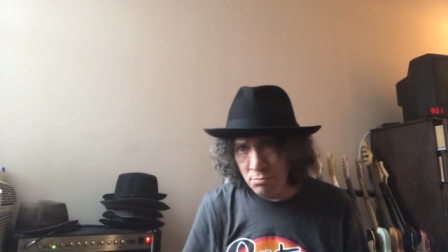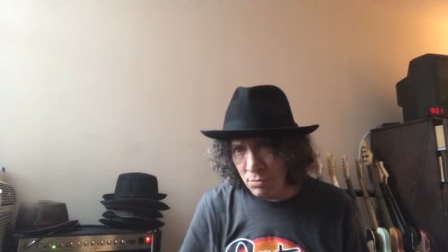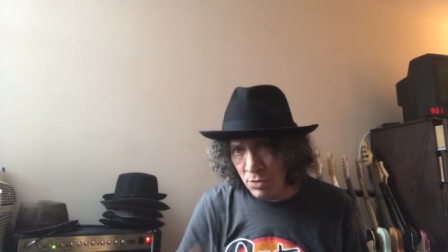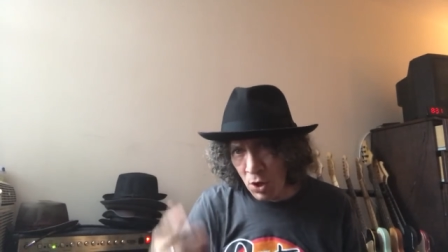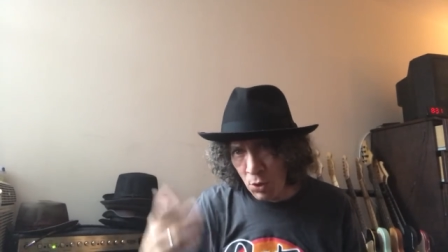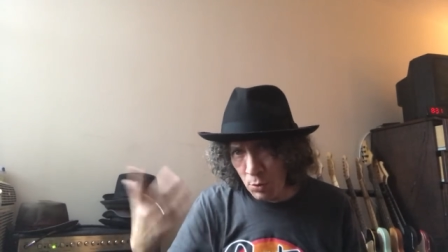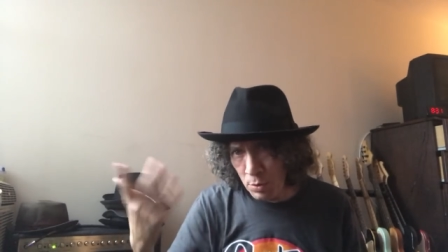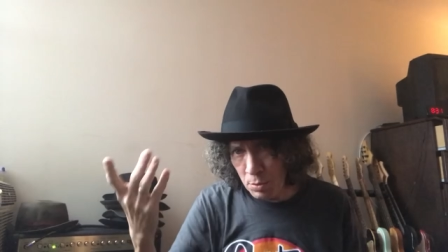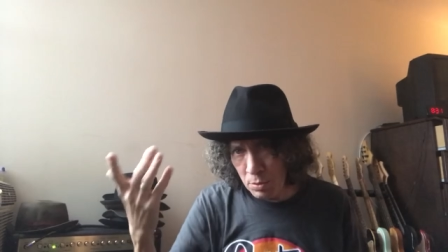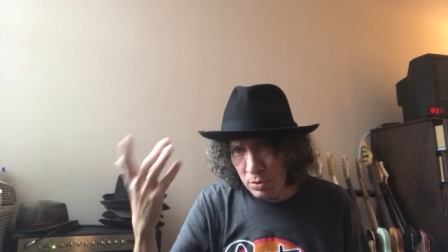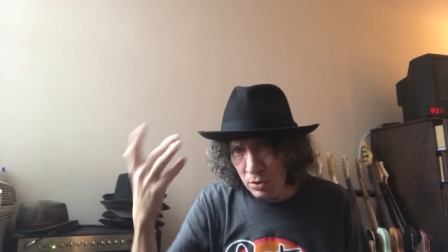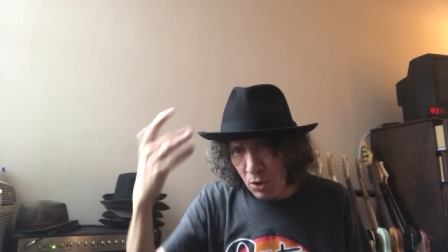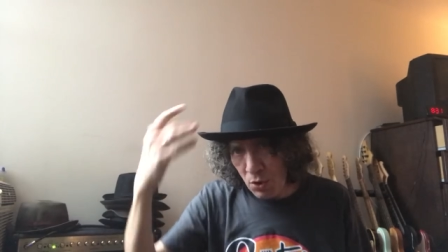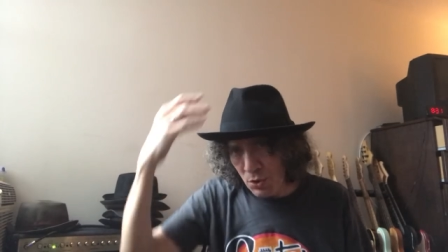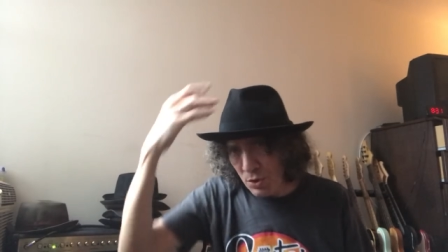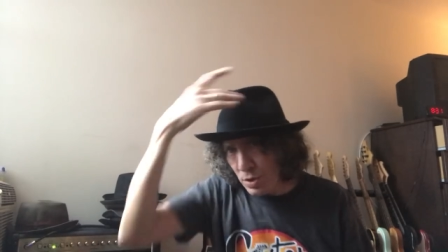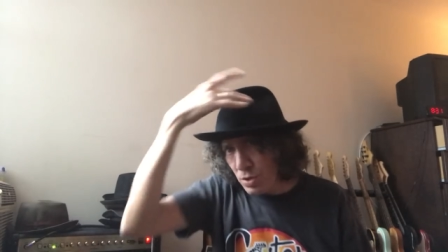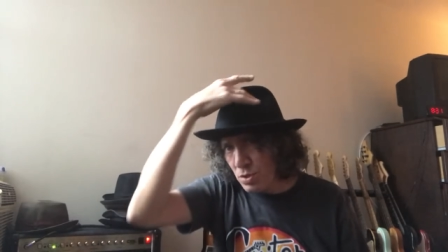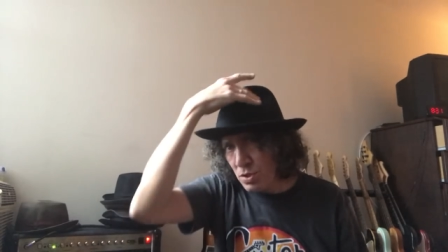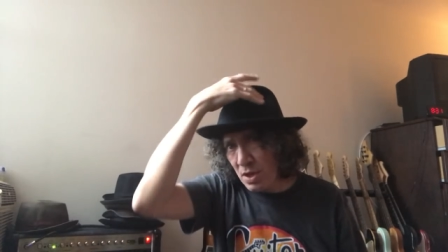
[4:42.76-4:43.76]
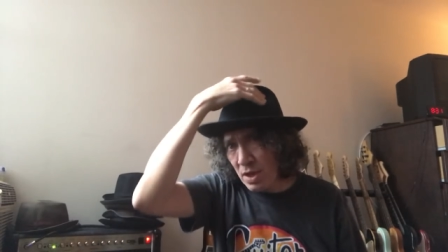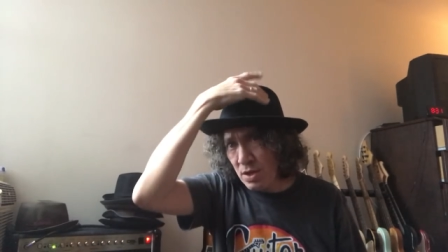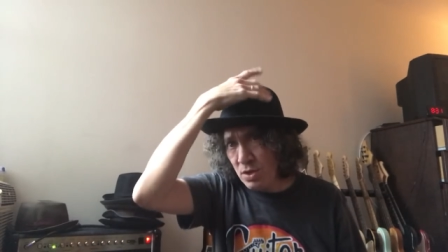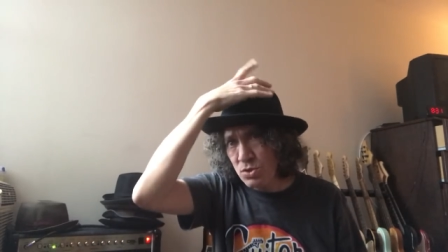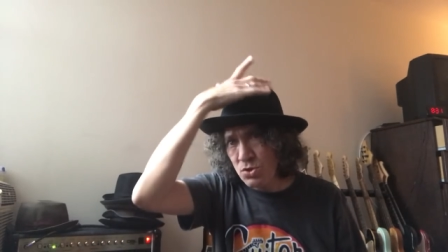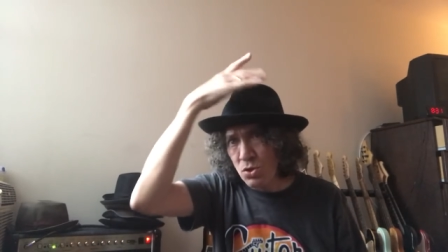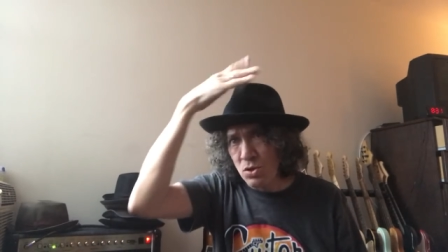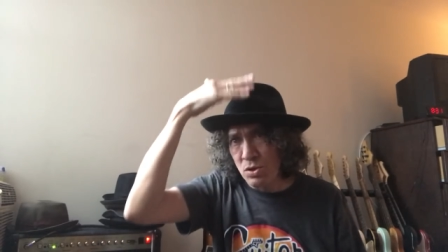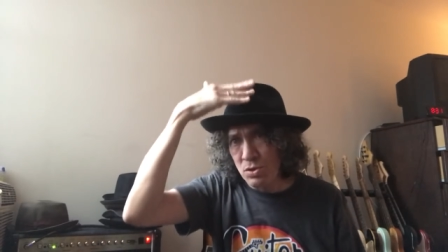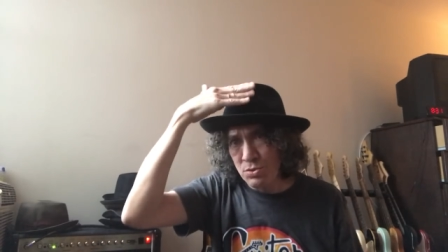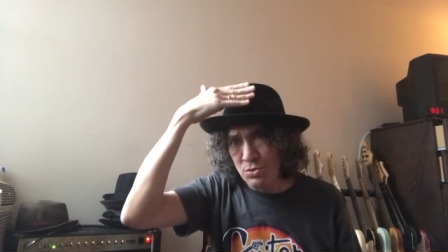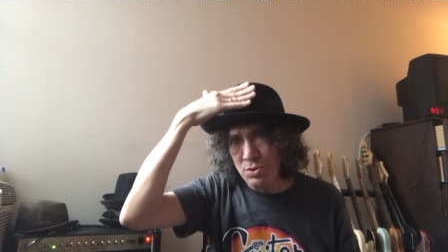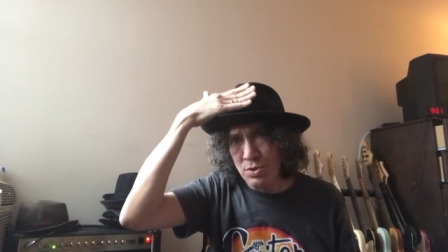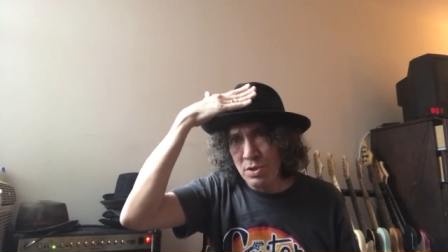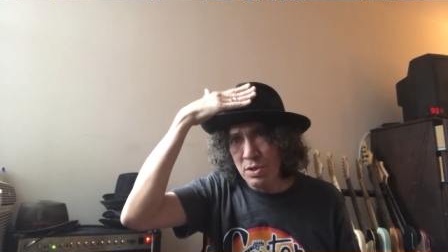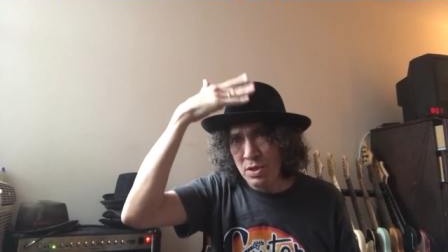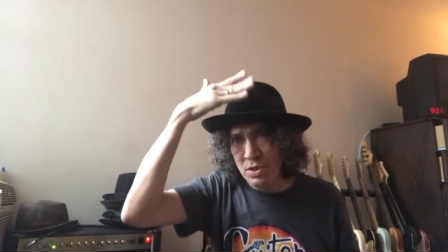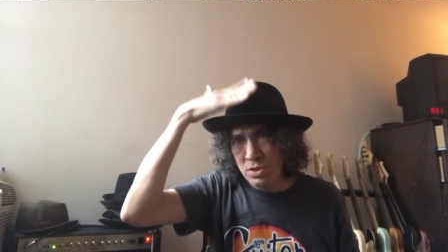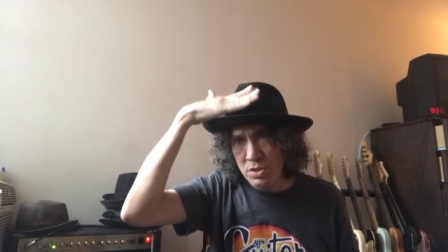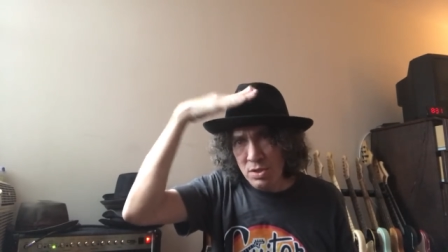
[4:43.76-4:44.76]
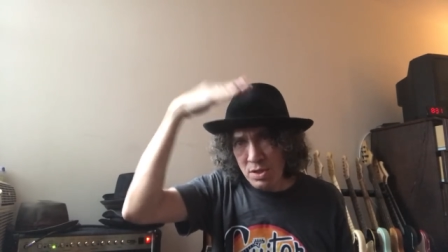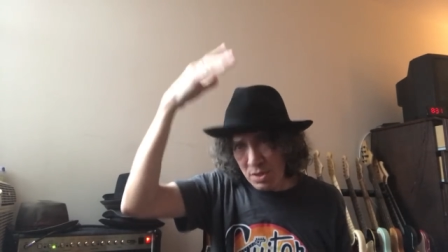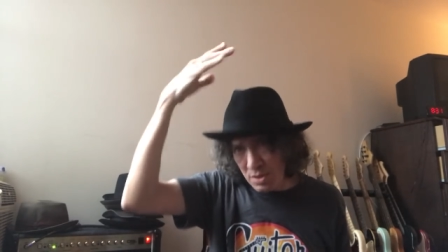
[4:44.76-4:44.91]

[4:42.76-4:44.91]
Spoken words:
no one will notice that it's altered. It's